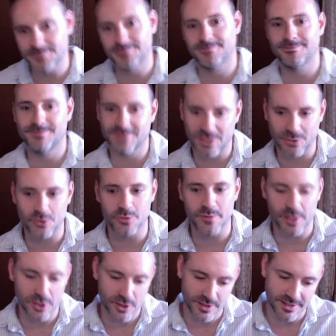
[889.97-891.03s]
it's a close
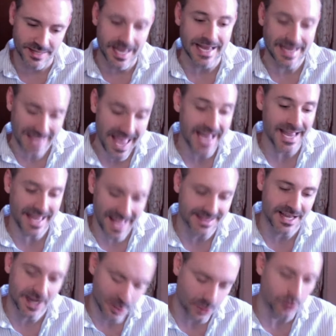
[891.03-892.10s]
match. Can
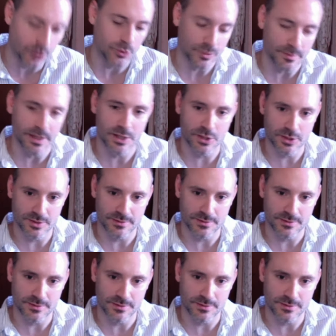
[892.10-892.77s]
get a close match.